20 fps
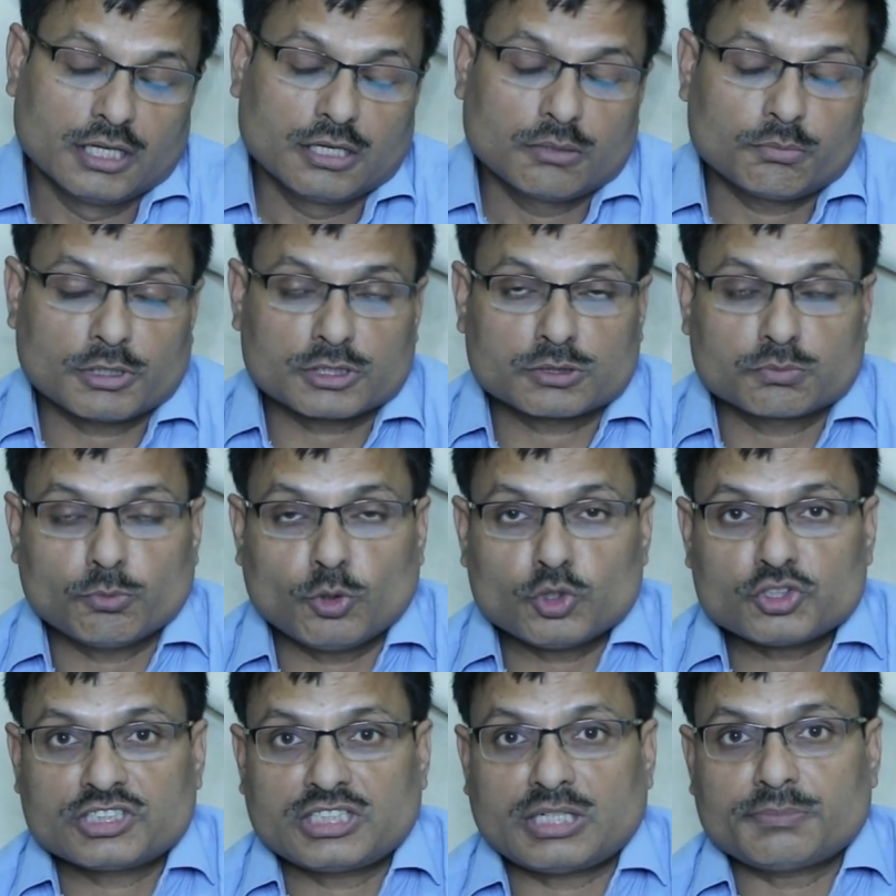But
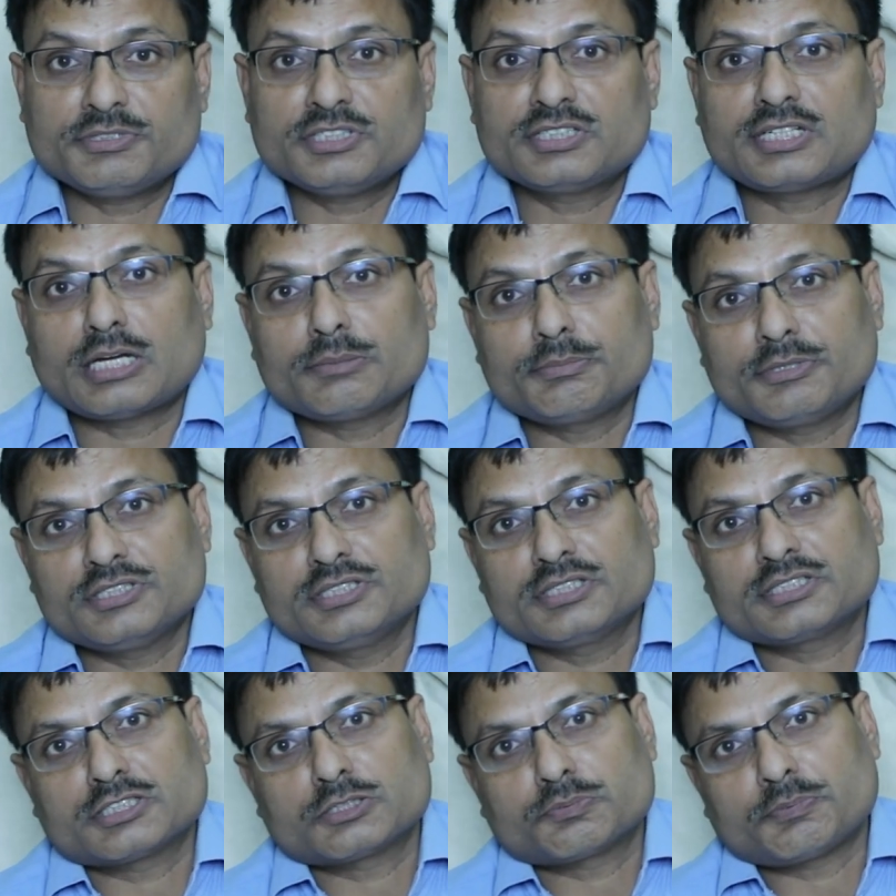most of the
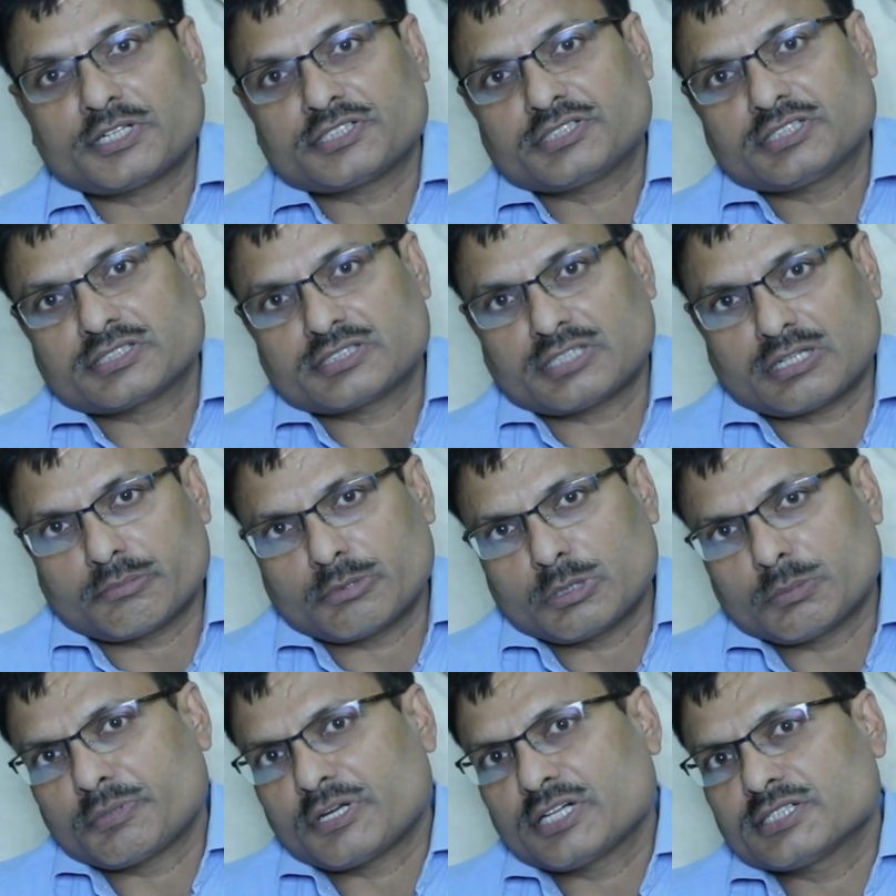diplegic spastic
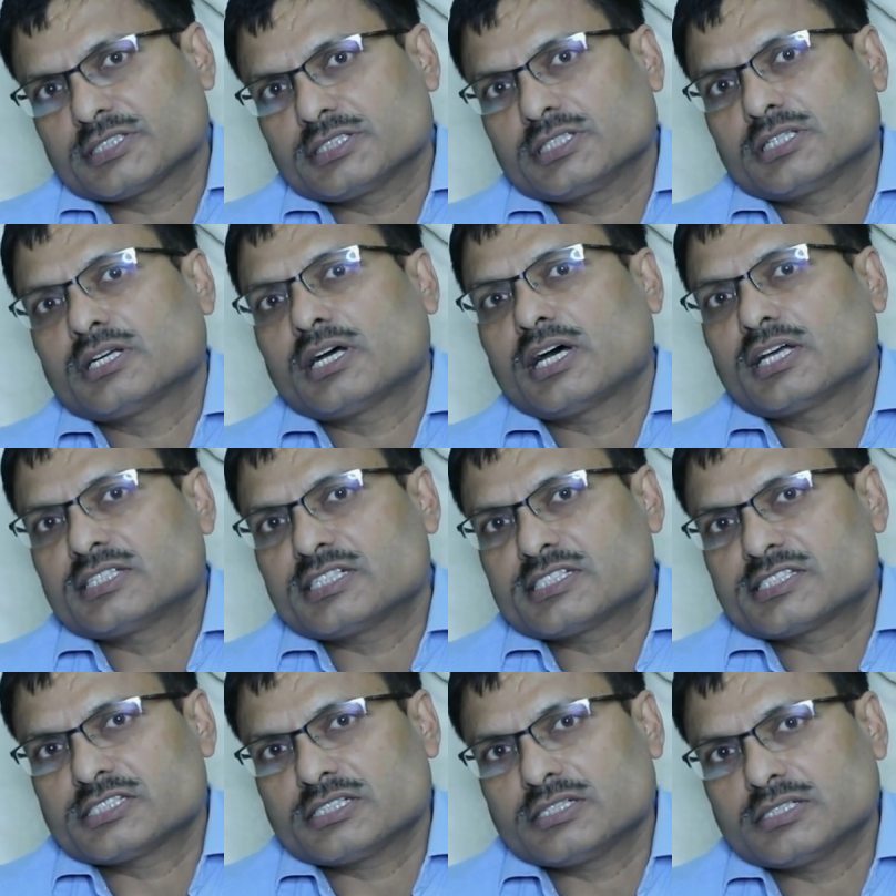cerebral palsy and
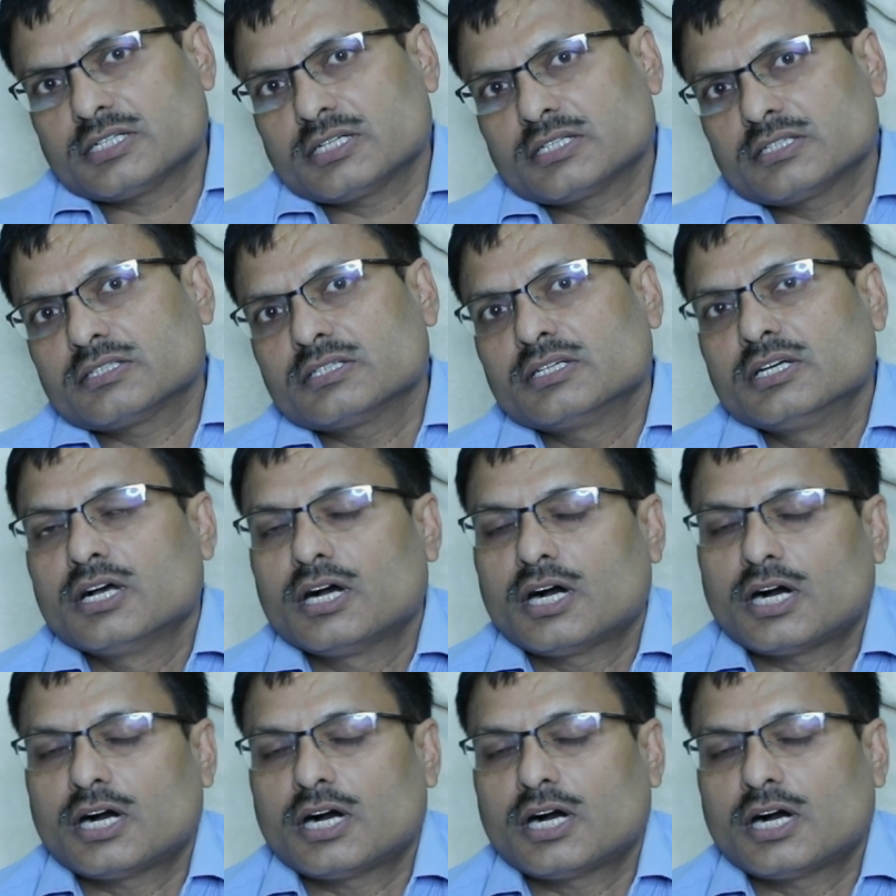other children